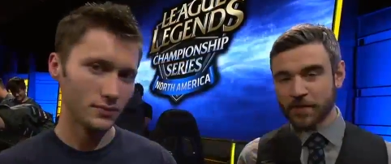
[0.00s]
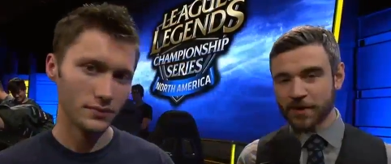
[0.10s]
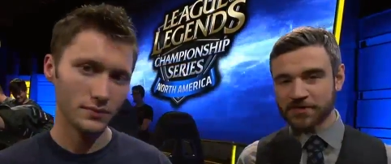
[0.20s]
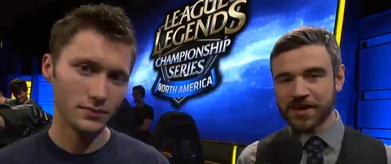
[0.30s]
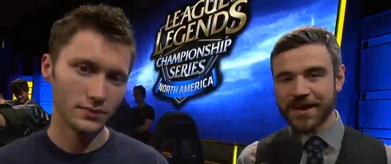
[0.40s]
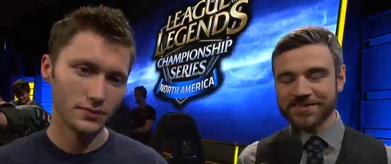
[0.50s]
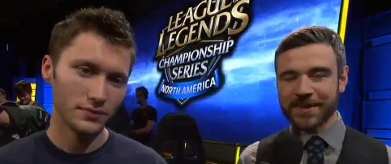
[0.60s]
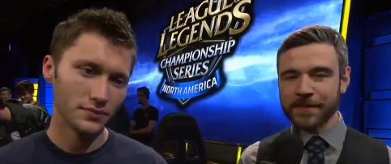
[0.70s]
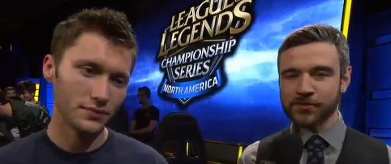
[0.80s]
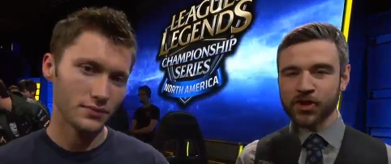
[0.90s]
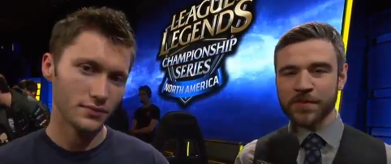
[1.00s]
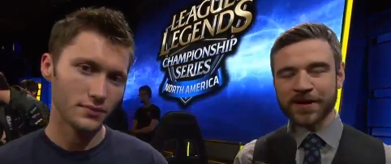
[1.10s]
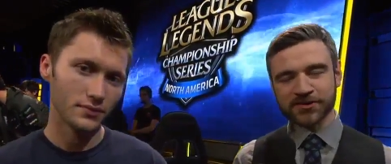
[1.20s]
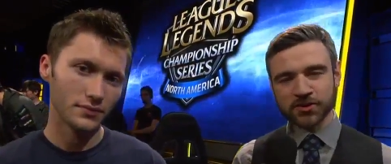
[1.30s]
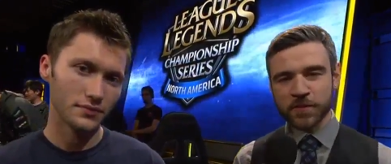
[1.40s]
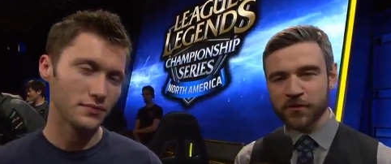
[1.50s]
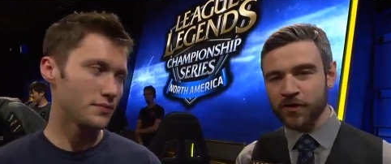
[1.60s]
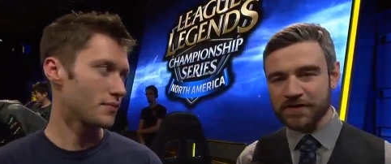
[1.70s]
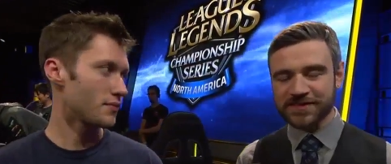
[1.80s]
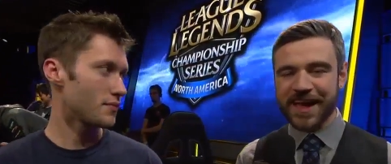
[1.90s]
Speaker 1: much, guys. I am joined by Snoopy
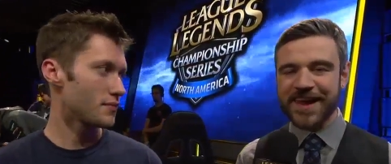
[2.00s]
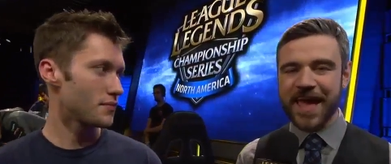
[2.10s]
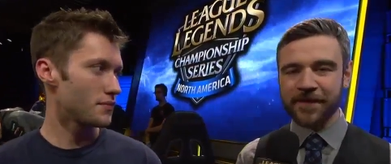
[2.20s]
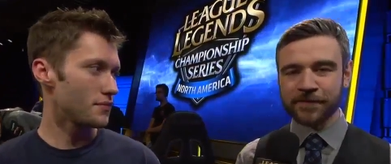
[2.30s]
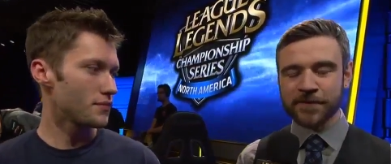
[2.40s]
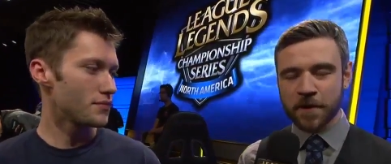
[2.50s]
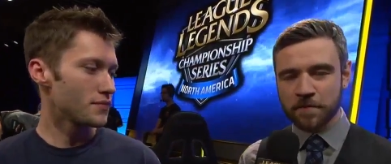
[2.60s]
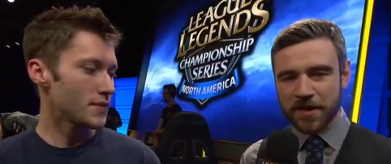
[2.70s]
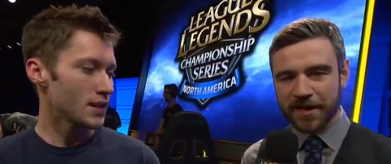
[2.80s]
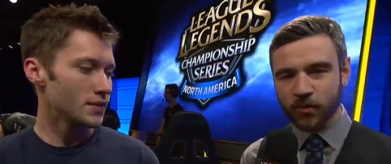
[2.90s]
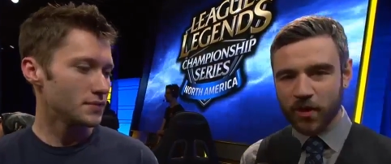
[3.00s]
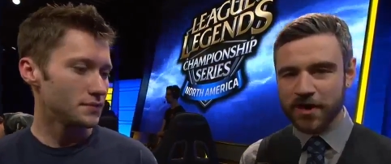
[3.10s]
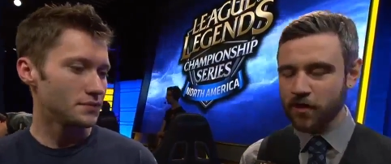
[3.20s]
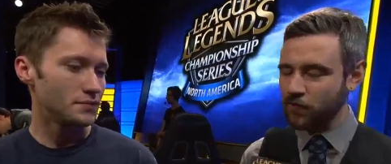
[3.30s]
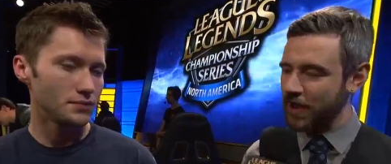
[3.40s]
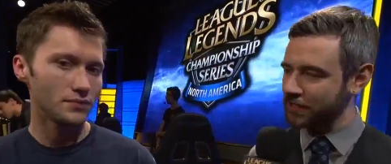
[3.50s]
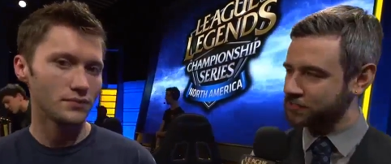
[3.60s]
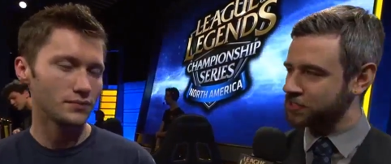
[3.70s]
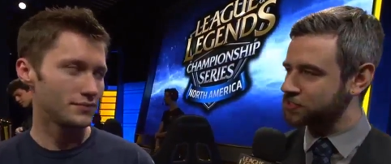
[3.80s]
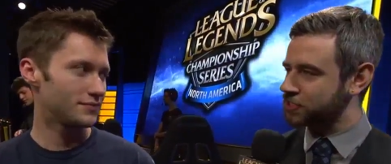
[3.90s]
Riftside after their big win over
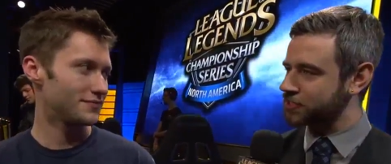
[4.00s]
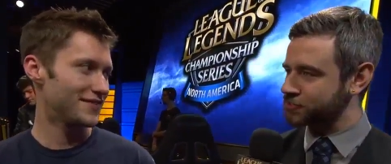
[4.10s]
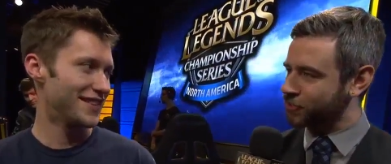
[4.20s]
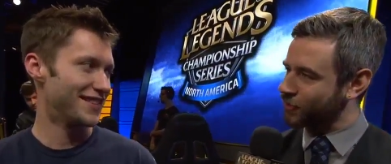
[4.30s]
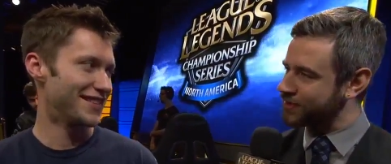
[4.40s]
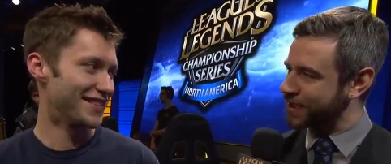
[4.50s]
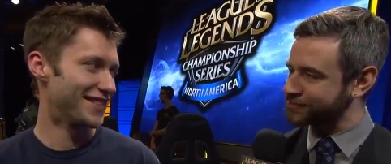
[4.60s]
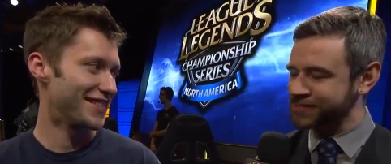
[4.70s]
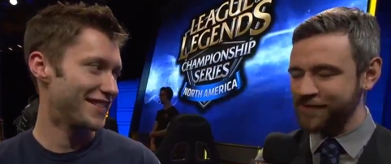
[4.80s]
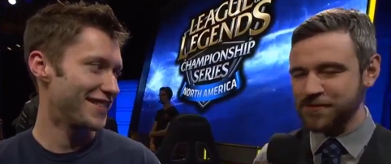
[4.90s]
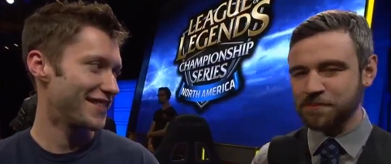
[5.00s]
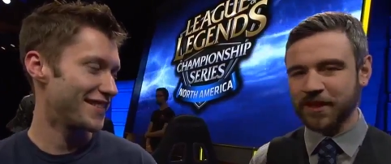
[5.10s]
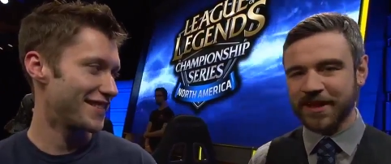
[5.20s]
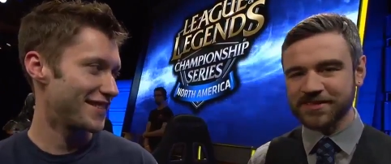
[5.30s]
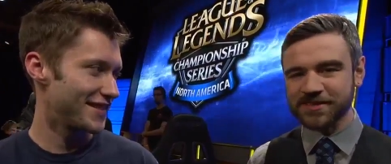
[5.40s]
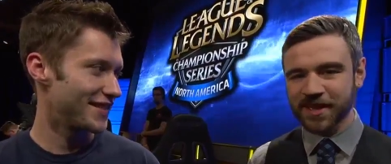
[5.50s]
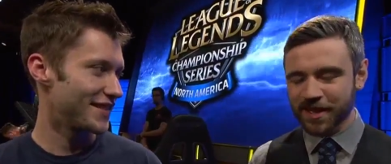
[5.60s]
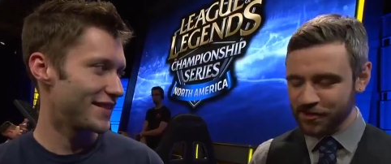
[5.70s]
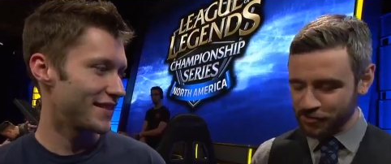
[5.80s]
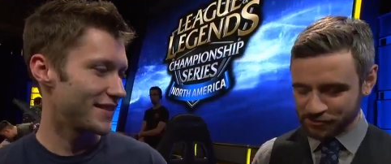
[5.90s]
XDG, securing down 7th place.
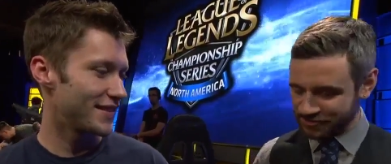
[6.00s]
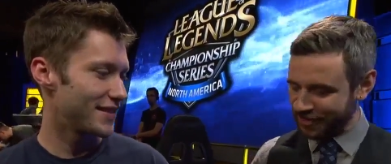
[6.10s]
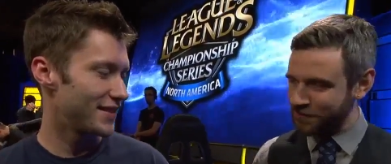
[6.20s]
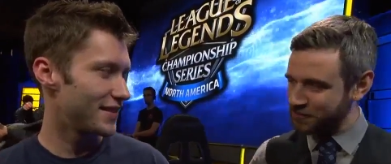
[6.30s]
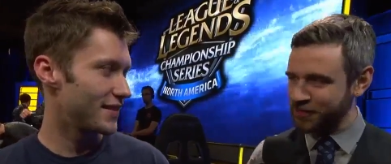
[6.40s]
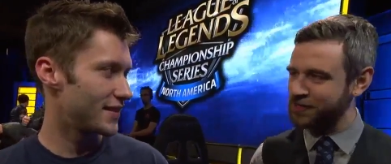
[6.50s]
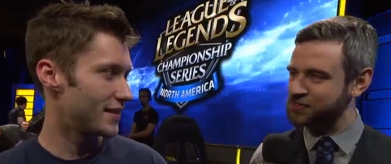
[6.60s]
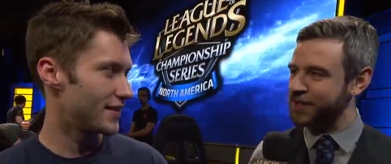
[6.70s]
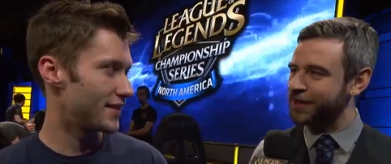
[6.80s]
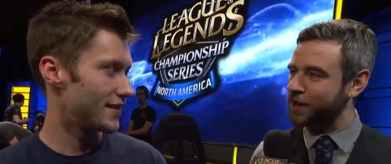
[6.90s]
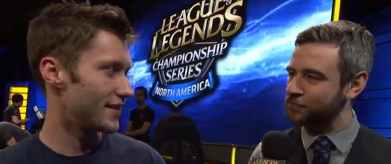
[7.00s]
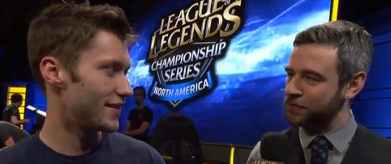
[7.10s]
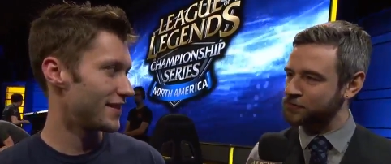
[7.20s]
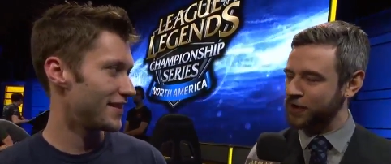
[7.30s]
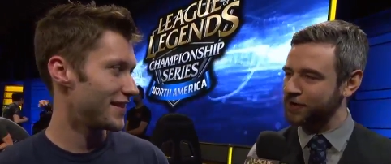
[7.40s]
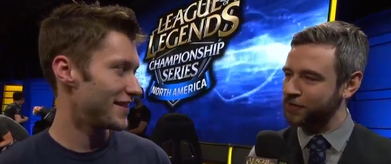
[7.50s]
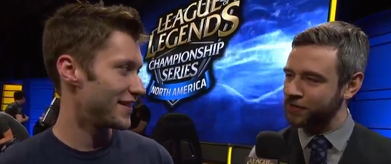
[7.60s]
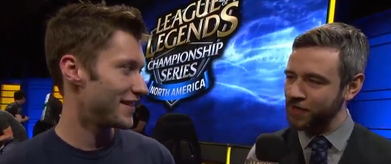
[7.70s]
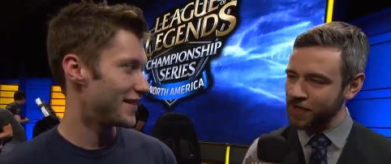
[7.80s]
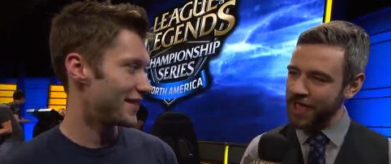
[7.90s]
You were just telling me you're trying to shake off the
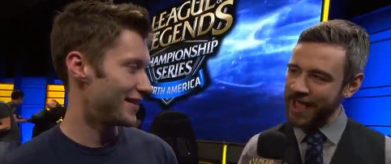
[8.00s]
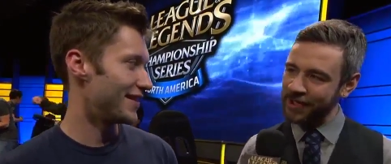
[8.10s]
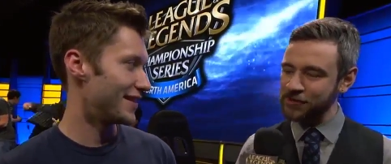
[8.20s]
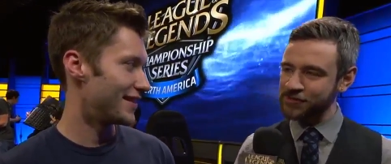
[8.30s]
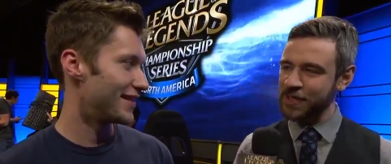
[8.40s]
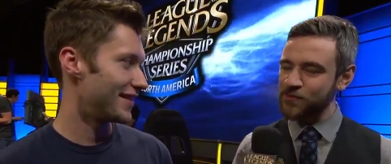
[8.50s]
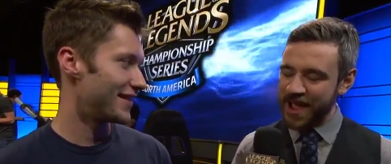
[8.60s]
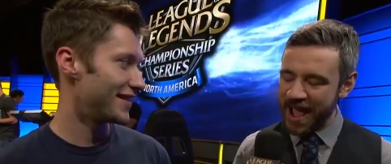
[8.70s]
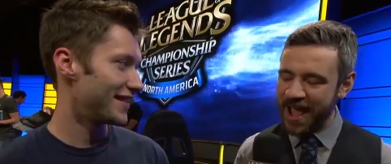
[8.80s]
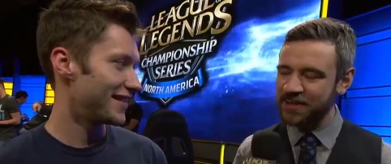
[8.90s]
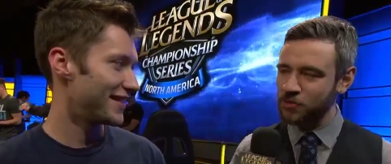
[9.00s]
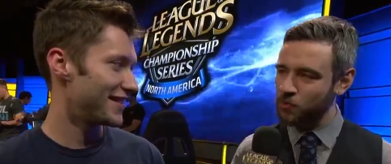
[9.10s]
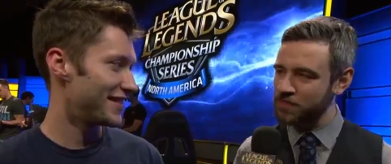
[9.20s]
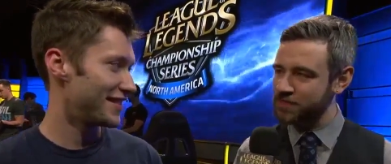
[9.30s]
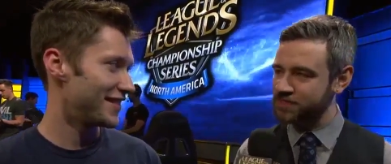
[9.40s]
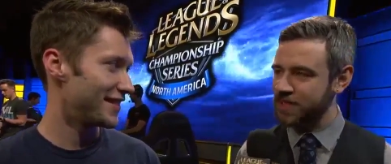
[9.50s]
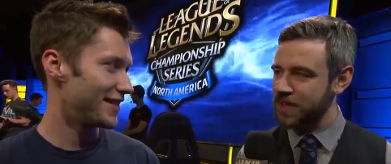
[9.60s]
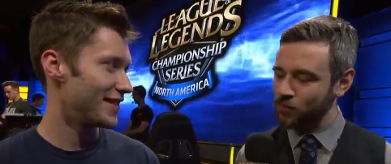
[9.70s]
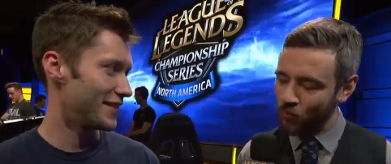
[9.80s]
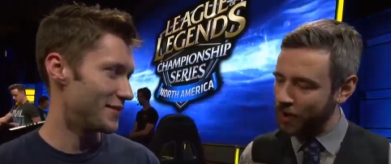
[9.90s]
adrenaline, and you said we had to win this
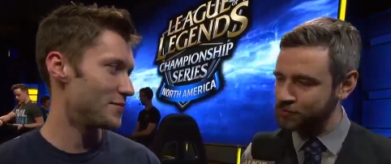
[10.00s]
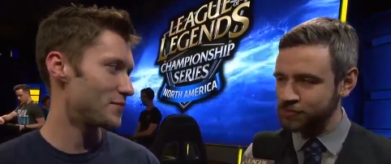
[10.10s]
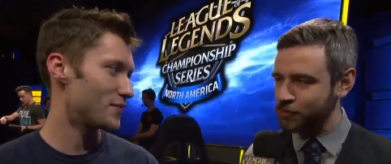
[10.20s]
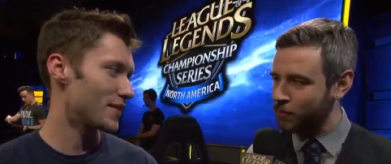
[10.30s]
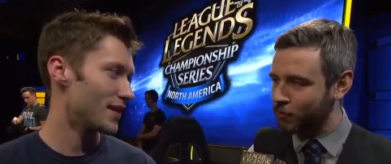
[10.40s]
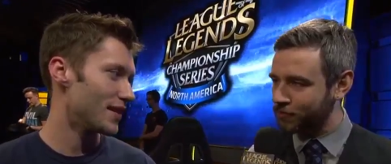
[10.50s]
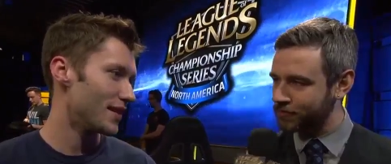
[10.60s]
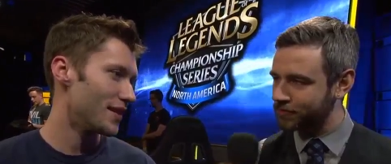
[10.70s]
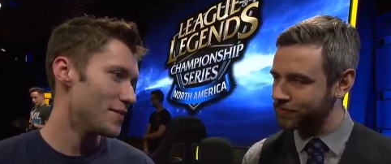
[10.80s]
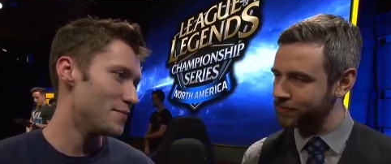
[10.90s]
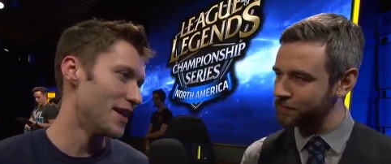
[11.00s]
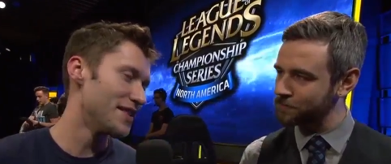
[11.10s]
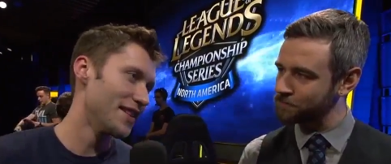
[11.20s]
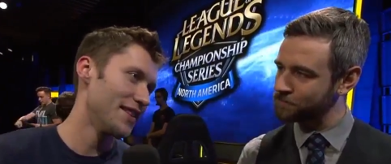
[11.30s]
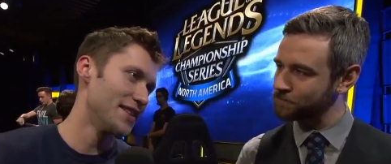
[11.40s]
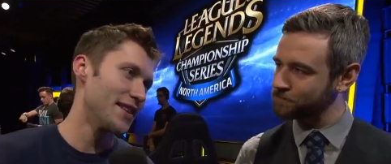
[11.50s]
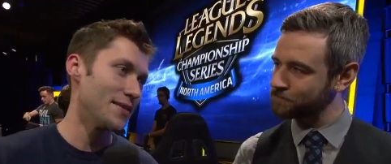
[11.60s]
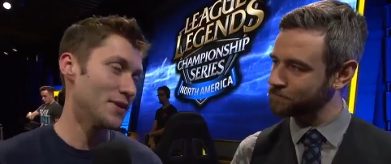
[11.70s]
game. Why was it so important?
Speaker 2: Basically, this game